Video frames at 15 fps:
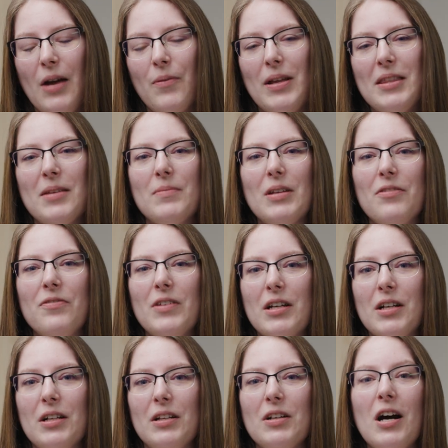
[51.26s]
I want them to
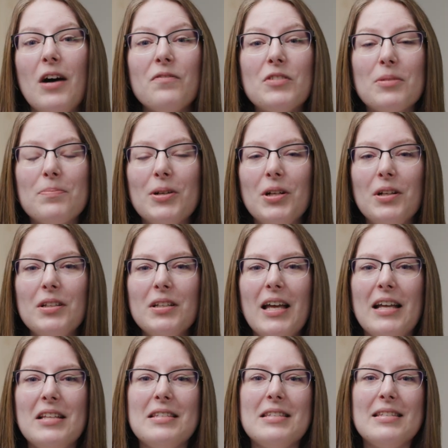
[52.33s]
feel comfortable
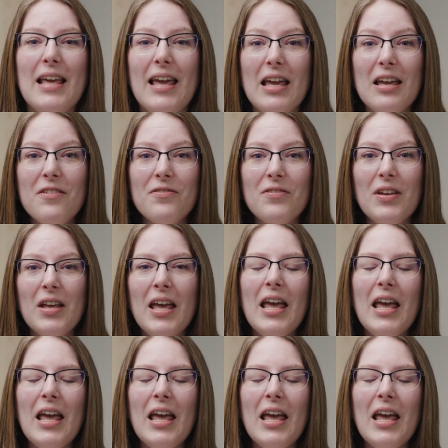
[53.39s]
and safe